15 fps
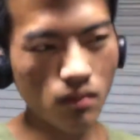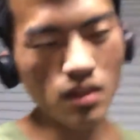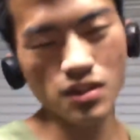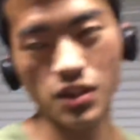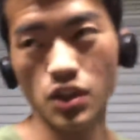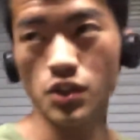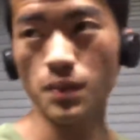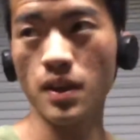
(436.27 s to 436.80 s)

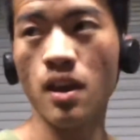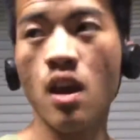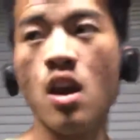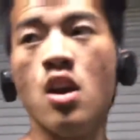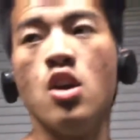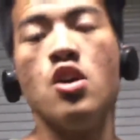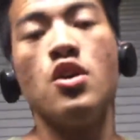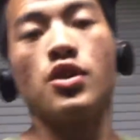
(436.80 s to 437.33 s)
Excuse me.
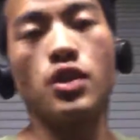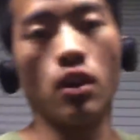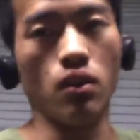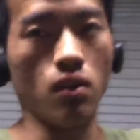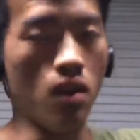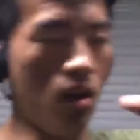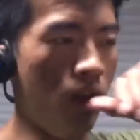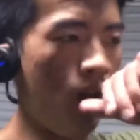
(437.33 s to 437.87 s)

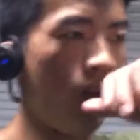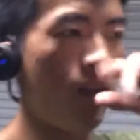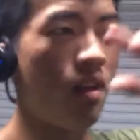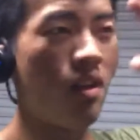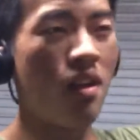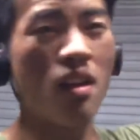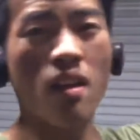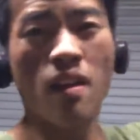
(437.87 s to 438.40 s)
So
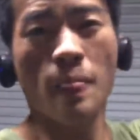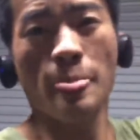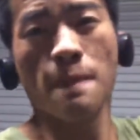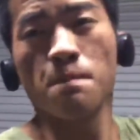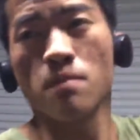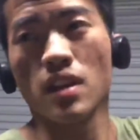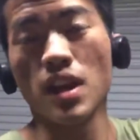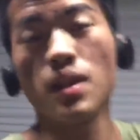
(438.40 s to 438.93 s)

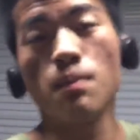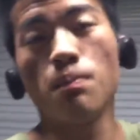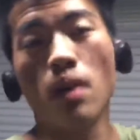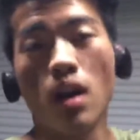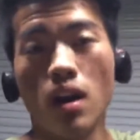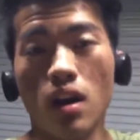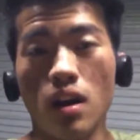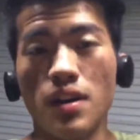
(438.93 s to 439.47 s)
in the
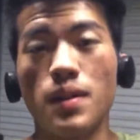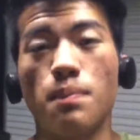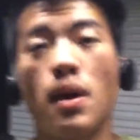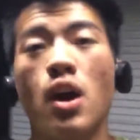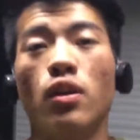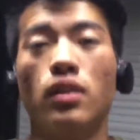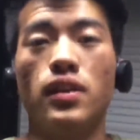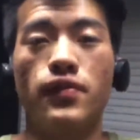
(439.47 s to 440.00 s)

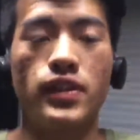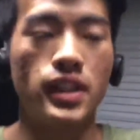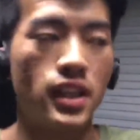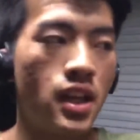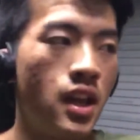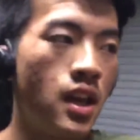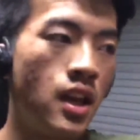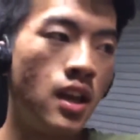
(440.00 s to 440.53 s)

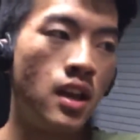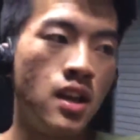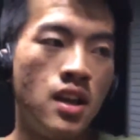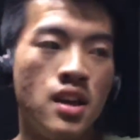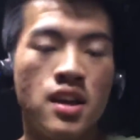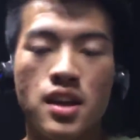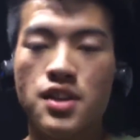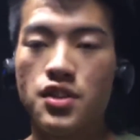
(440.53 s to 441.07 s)
powerlifting
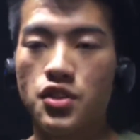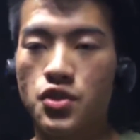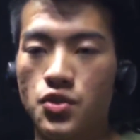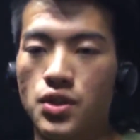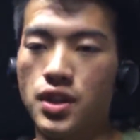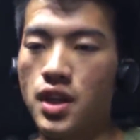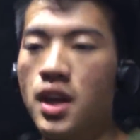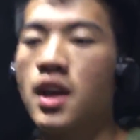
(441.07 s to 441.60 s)

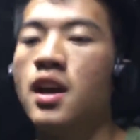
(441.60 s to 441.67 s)
industry,